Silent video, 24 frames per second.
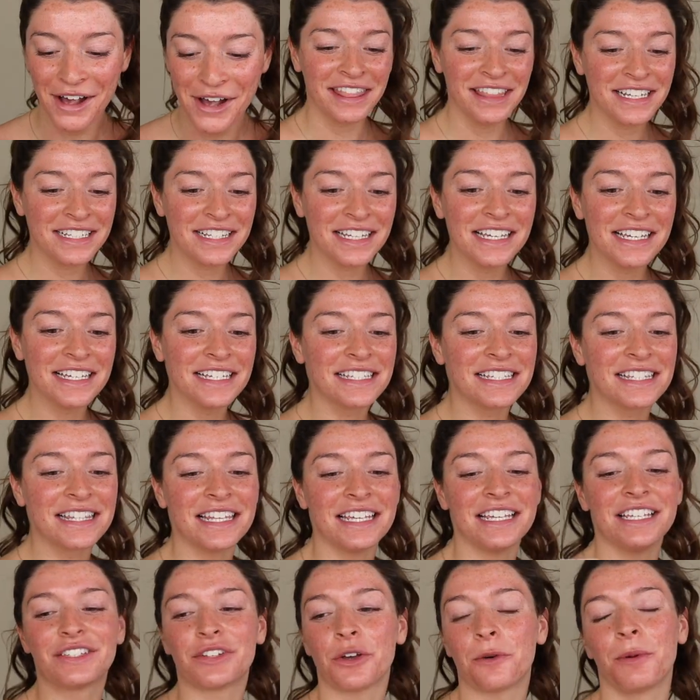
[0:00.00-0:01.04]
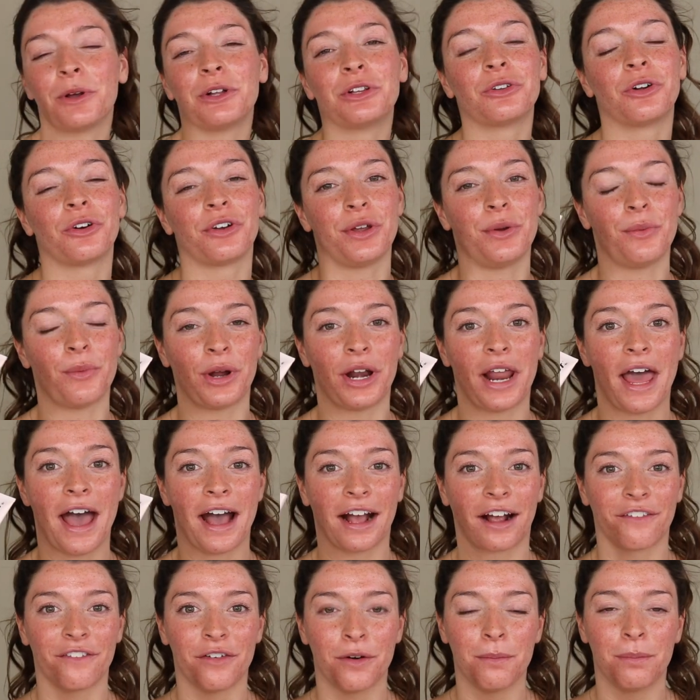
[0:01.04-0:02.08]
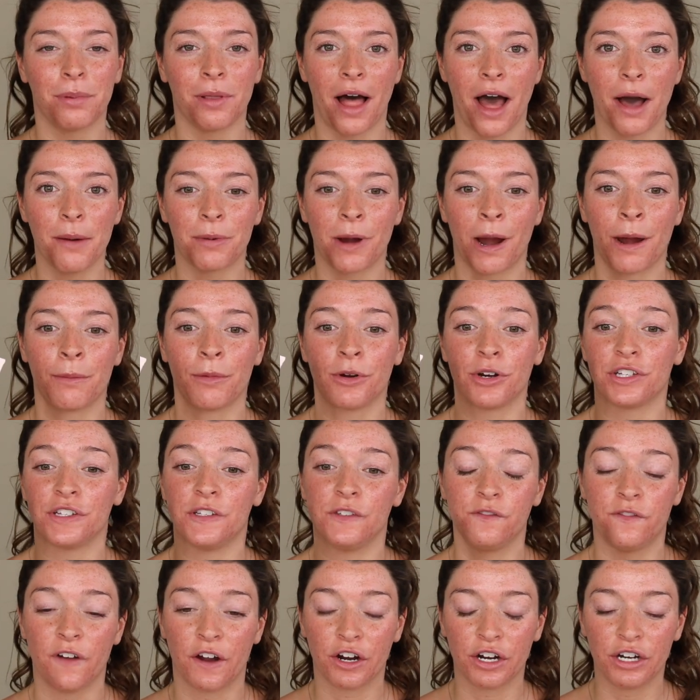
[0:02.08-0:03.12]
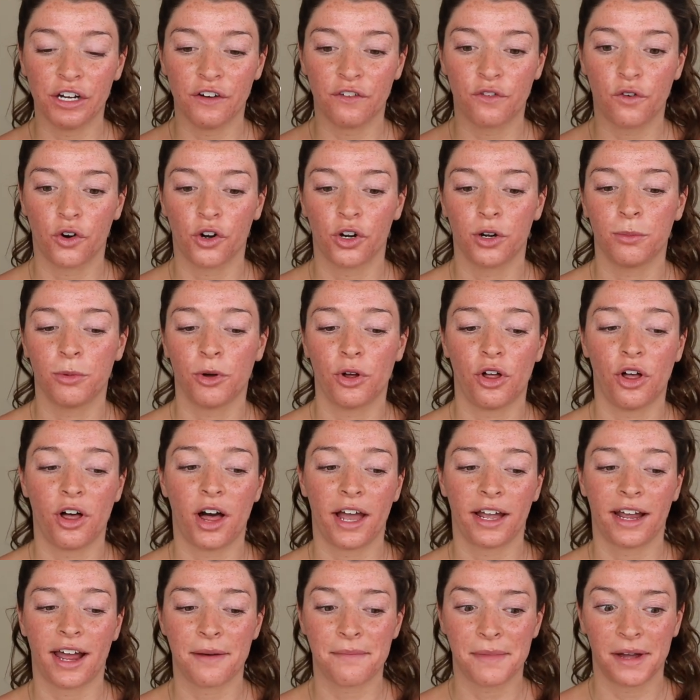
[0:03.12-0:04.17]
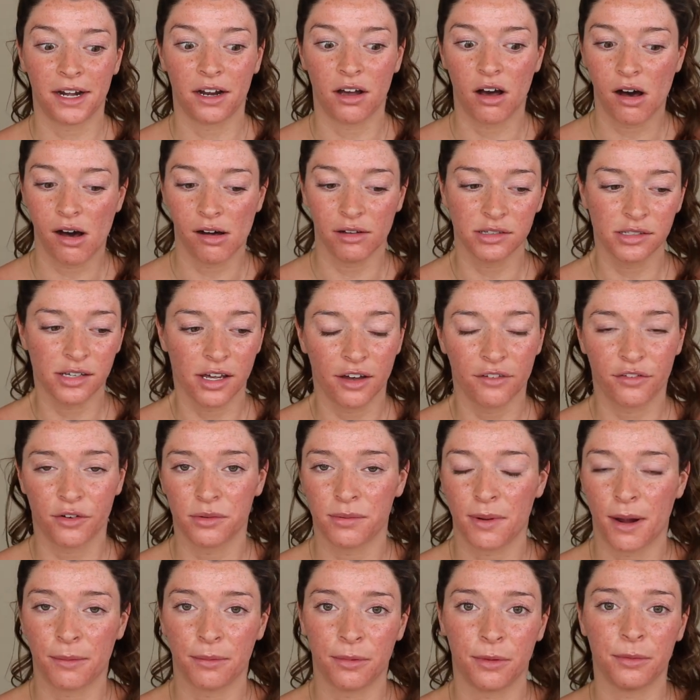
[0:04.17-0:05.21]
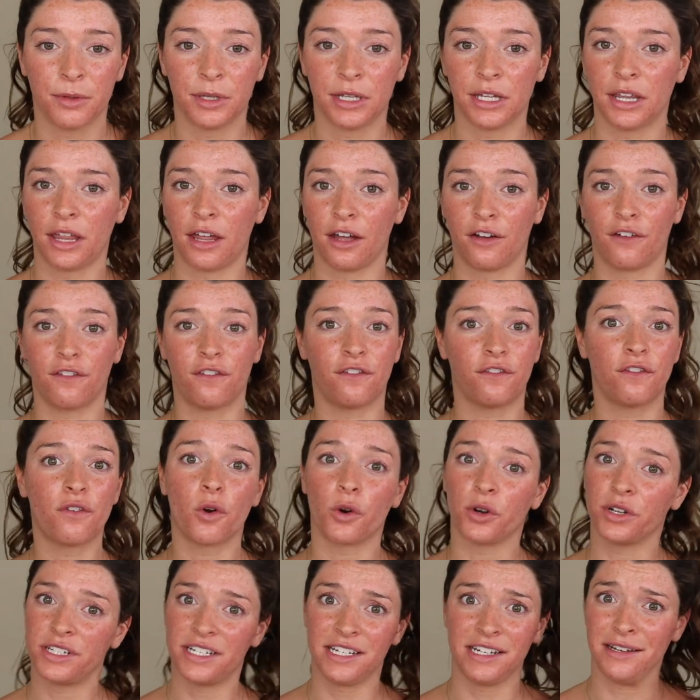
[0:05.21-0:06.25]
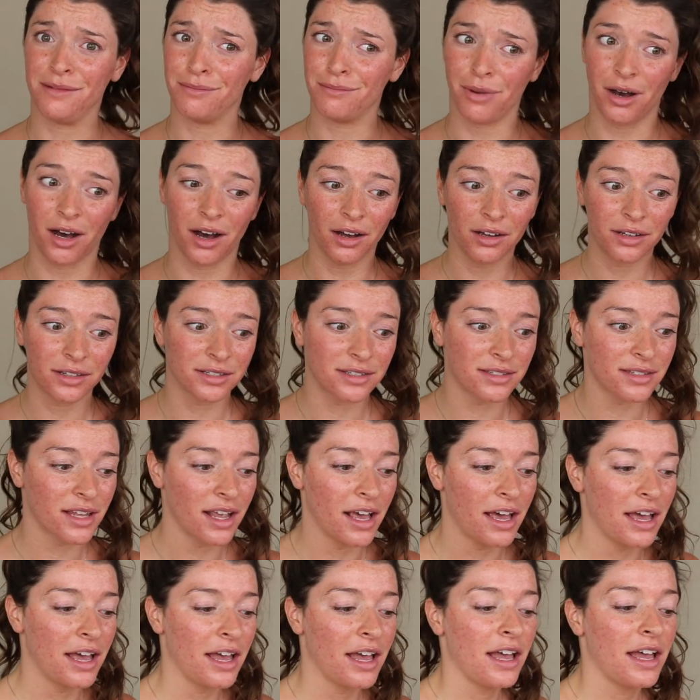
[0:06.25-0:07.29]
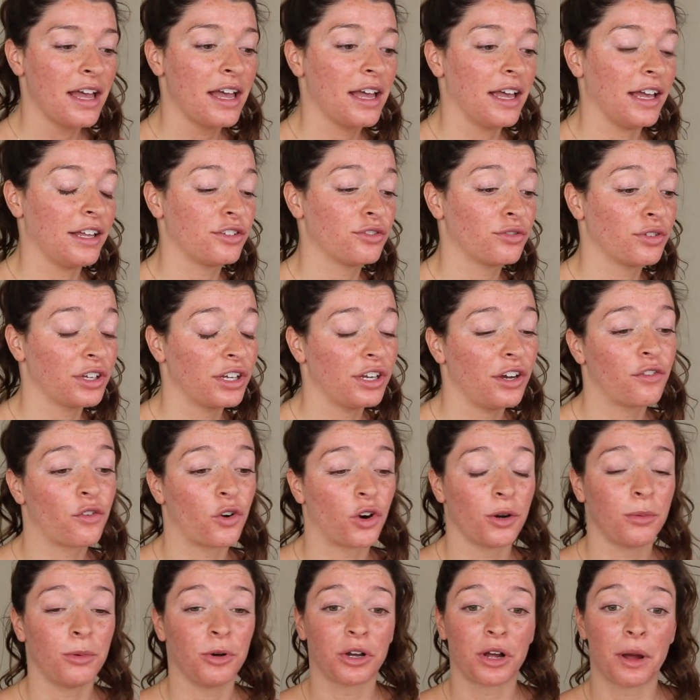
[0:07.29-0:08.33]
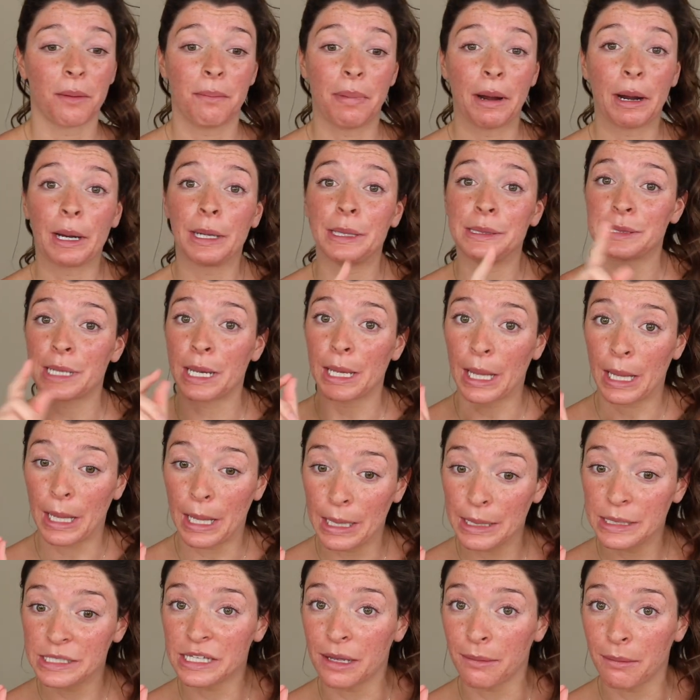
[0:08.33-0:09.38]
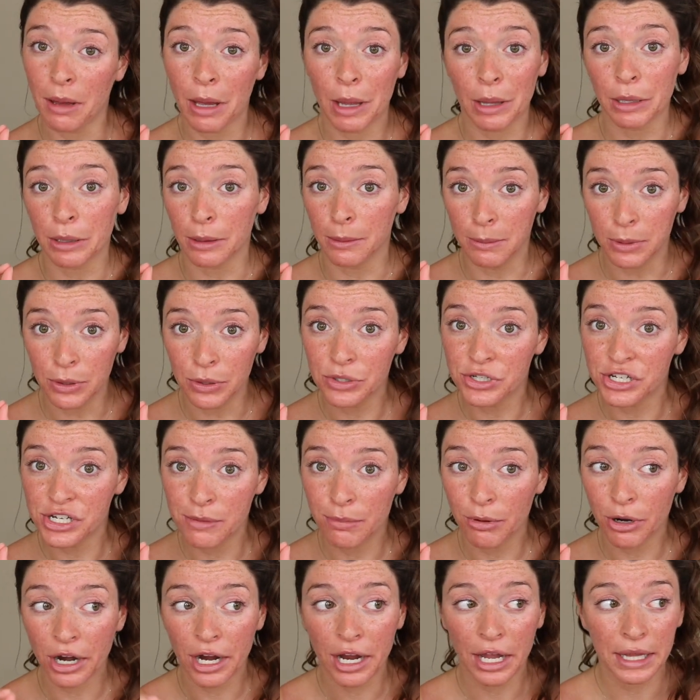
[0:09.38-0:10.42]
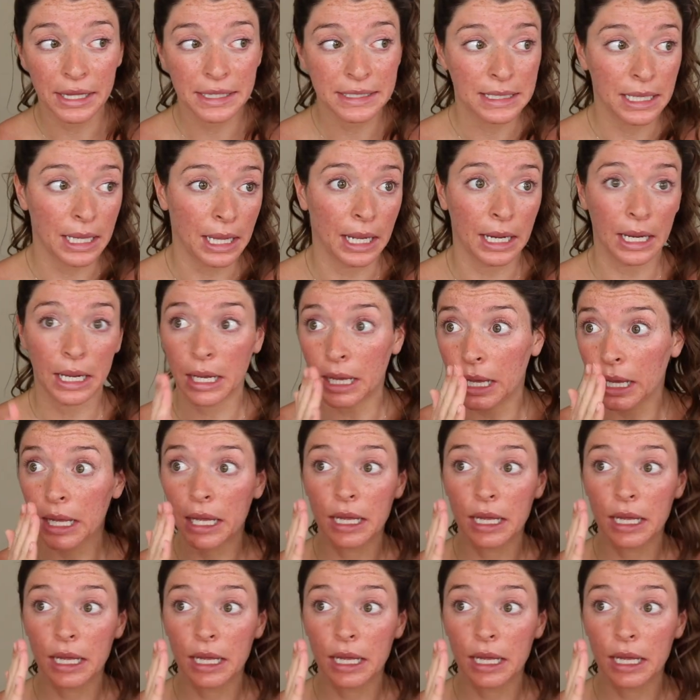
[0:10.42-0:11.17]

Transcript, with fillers: this is the Soap & Glory One Heck of a Blot Primer. It's very affordable. I got mine at Ulta for probably like 14 bucks. It's really affordable compared to some other bougie brands like